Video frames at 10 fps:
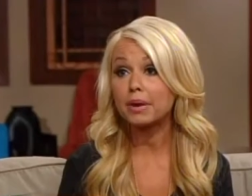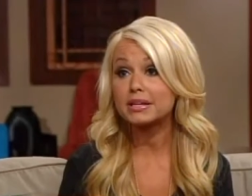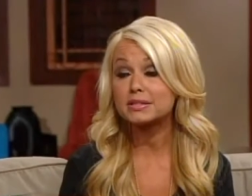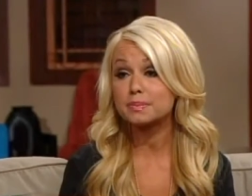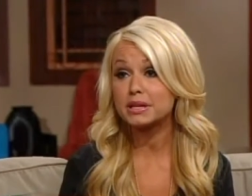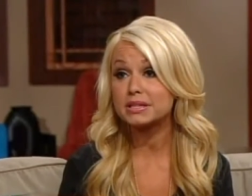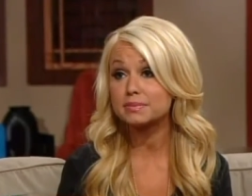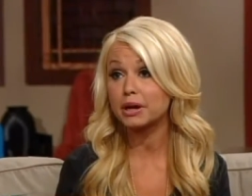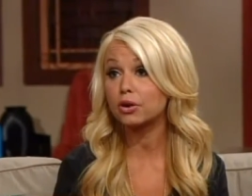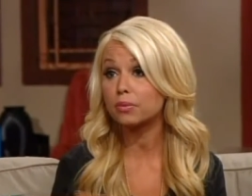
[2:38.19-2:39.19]

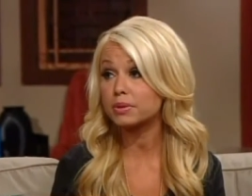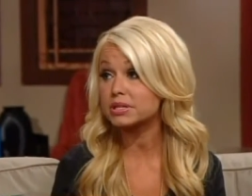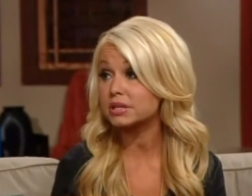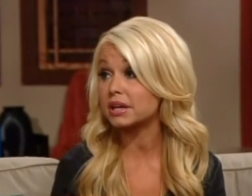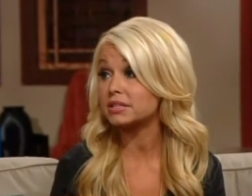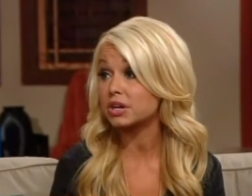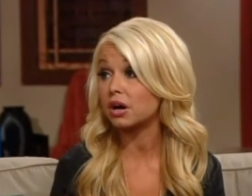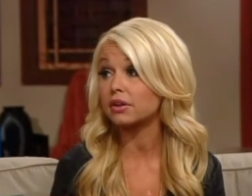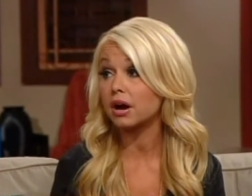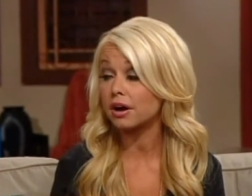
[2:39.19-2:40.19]
recipes, my cookbook is
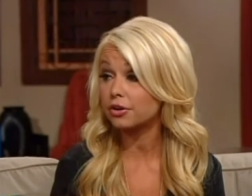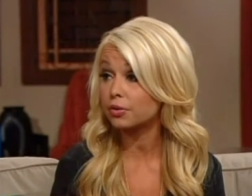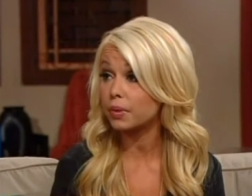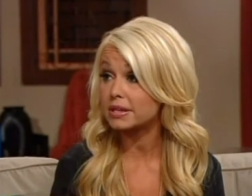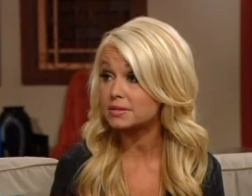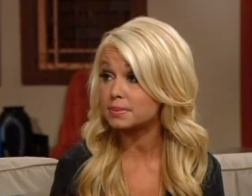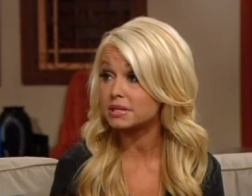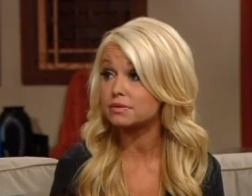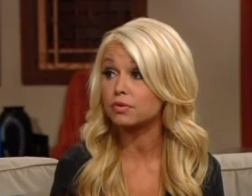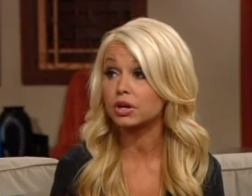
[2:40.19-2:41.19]
called 100
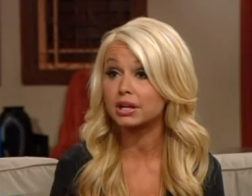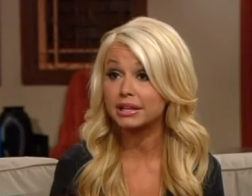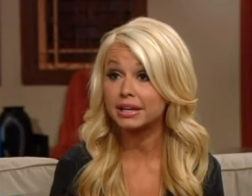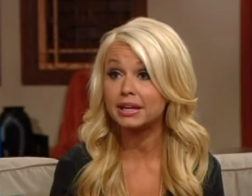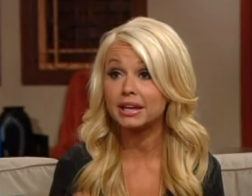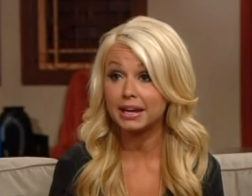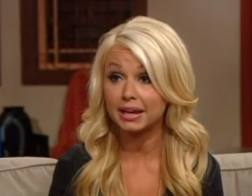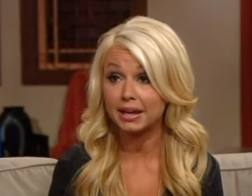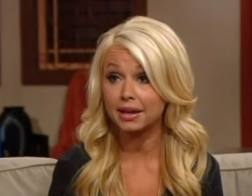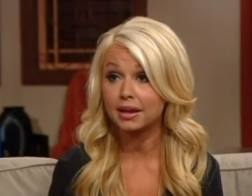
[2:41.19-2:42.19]
Recipes for Clean
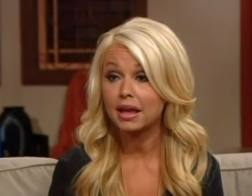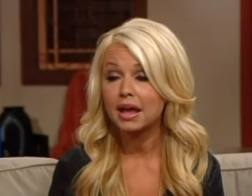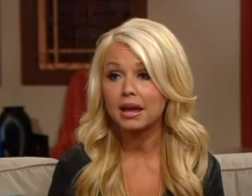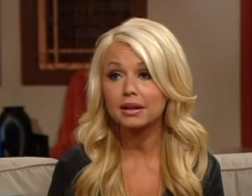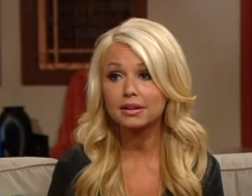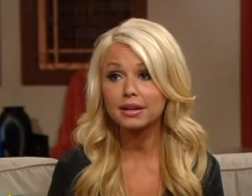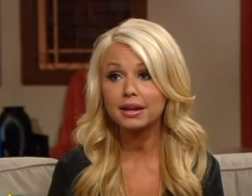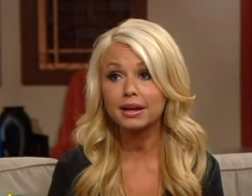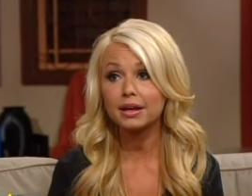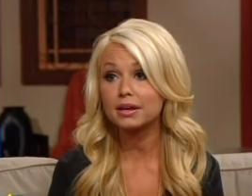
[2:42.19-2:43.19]
Eating. And
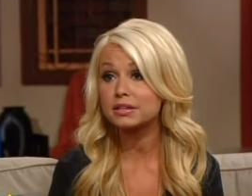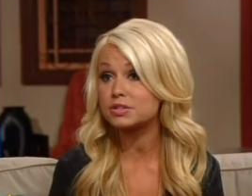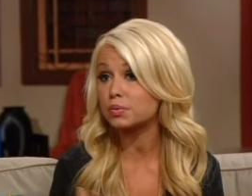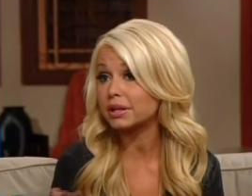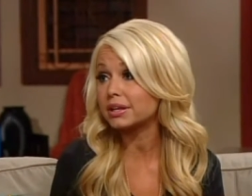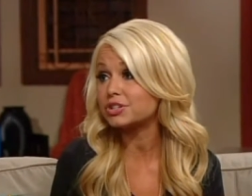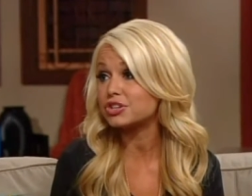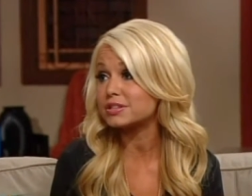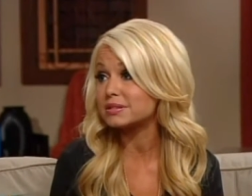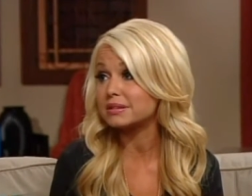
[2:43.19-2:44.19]
clean eating is really
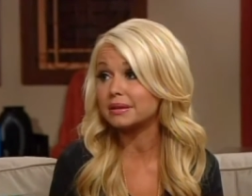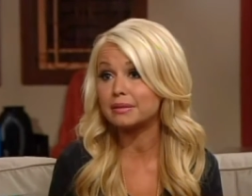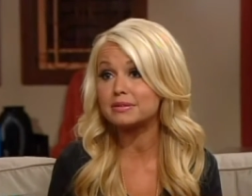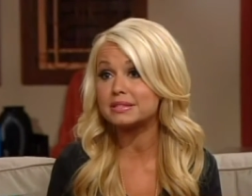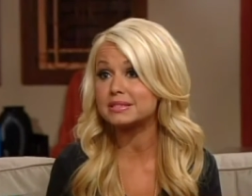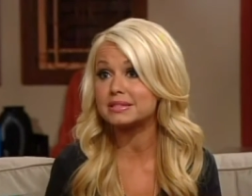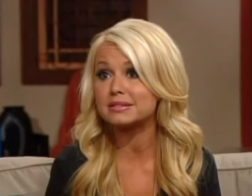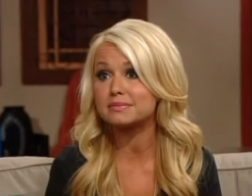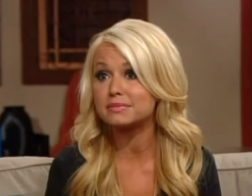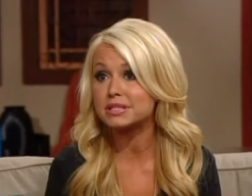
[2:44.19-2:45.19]
just, it, it's
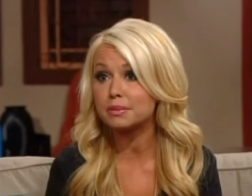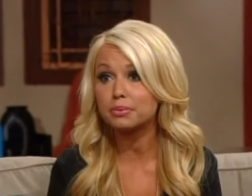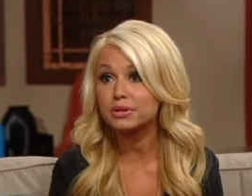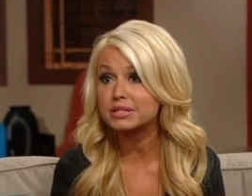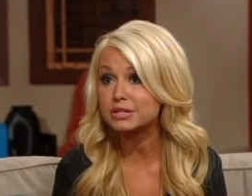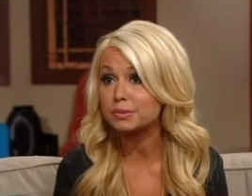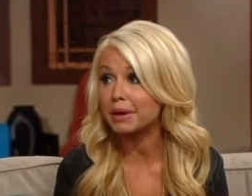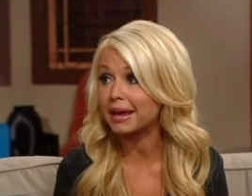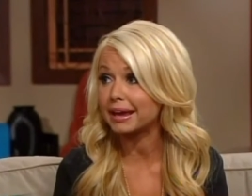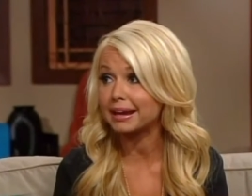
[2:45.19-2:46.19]
as simple as you
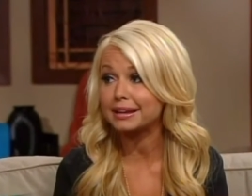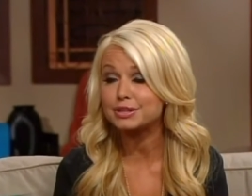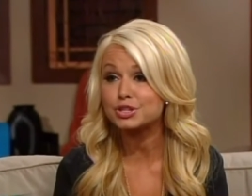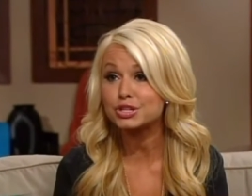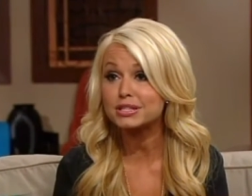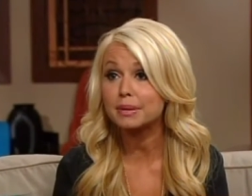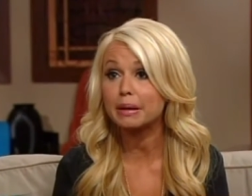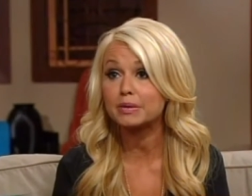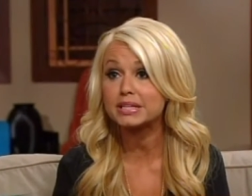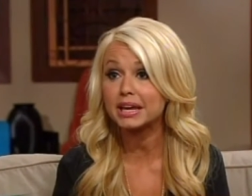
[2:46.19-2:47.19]
make it. It's just
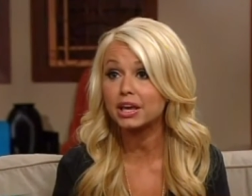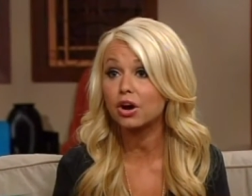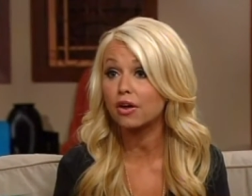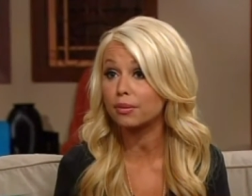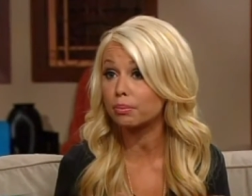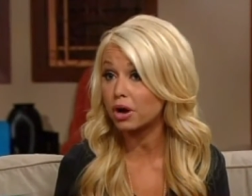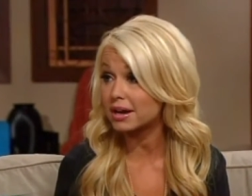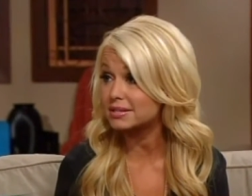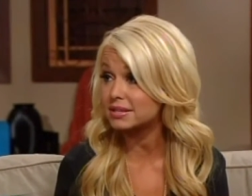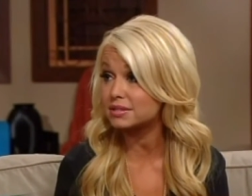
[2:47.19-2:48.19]
about taking all the
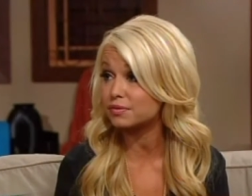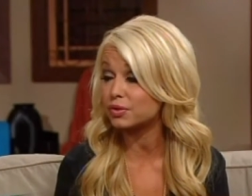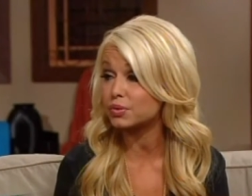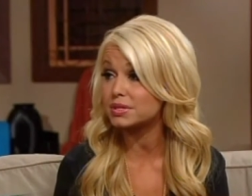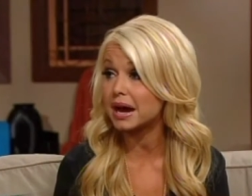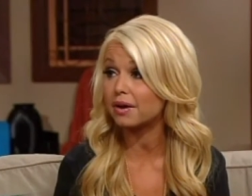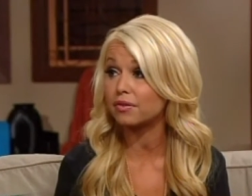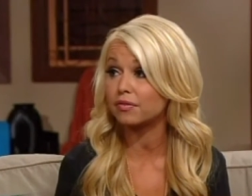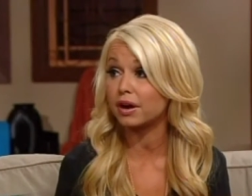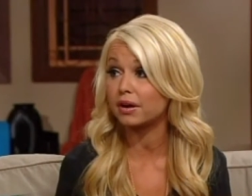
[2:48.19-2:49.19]
processed foods
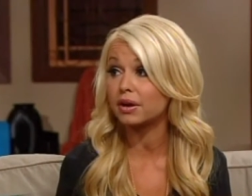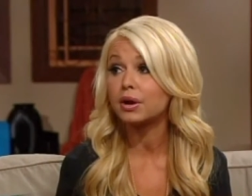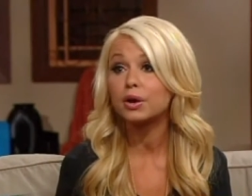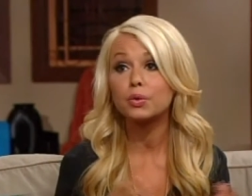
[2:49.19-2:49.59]
out of our